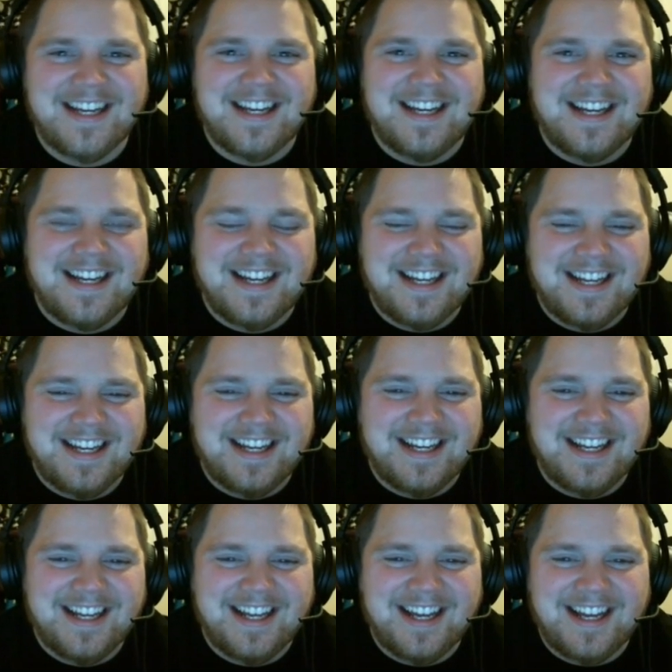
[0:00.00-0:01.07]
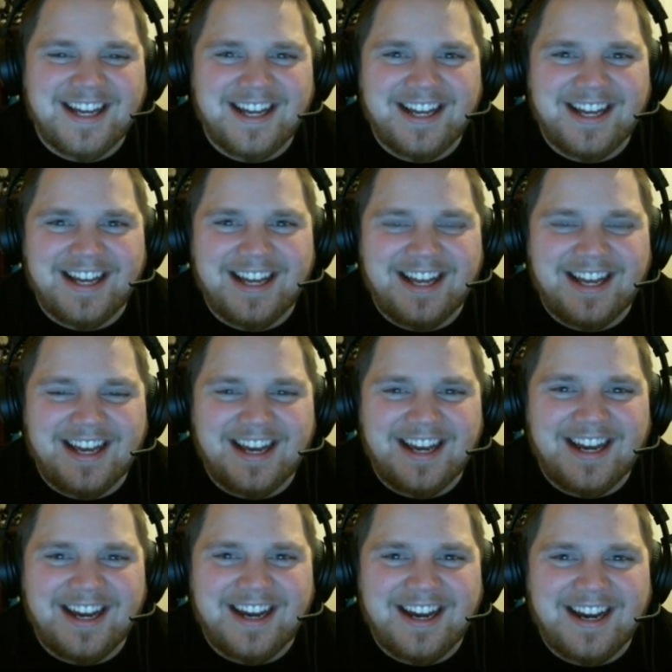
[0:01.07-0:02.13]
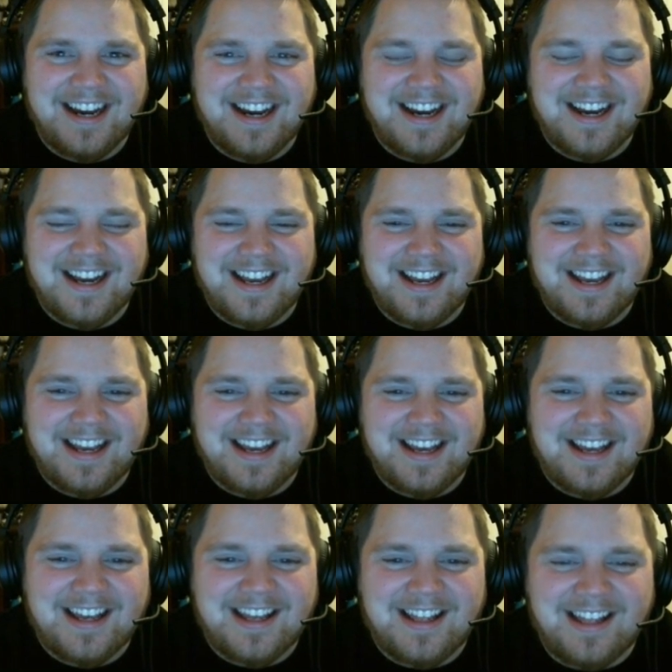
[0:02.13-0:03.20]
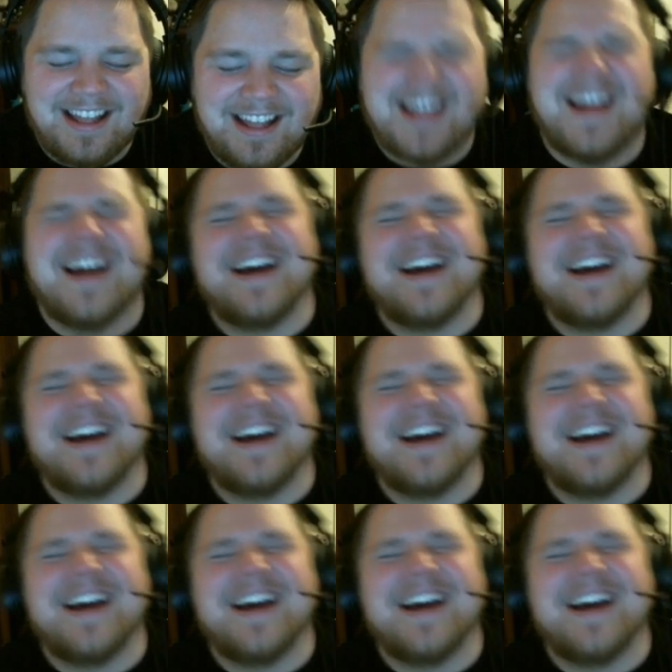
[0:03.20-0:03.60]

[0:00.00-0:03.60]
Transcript: No words are spoken by the person on screen.